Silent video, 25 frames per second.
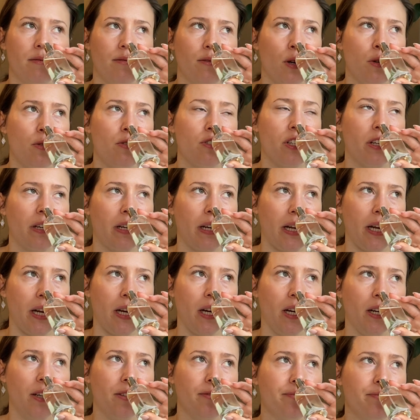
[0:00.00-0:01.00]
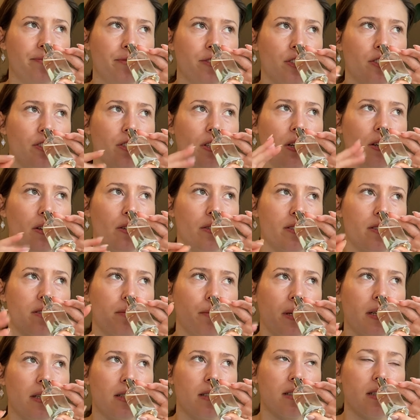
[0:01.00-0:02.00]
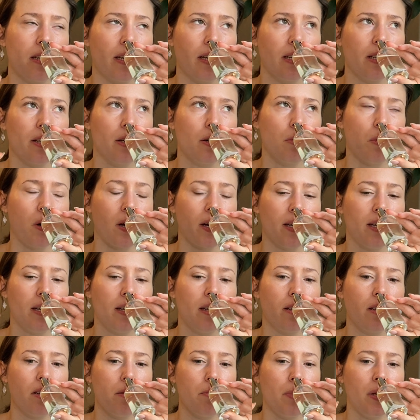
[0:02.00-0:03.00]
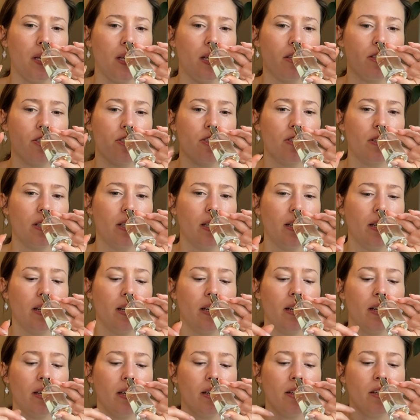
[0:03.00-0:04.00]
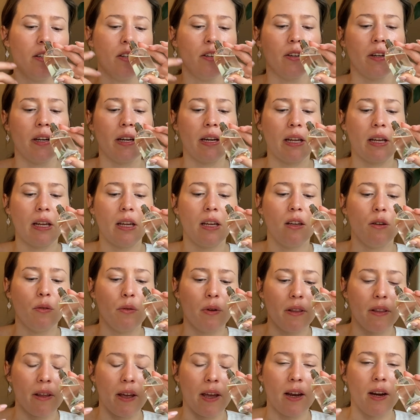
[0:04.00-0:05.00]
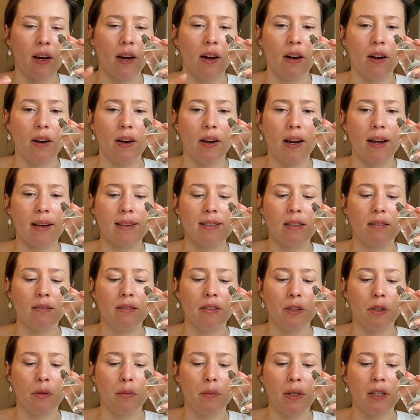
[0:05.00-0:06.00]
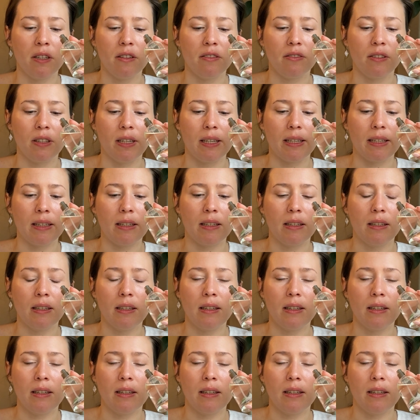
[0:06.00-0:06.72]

ocean air. So it smells like you're walking on the beach, you're getting hit with air. It has a little bit of like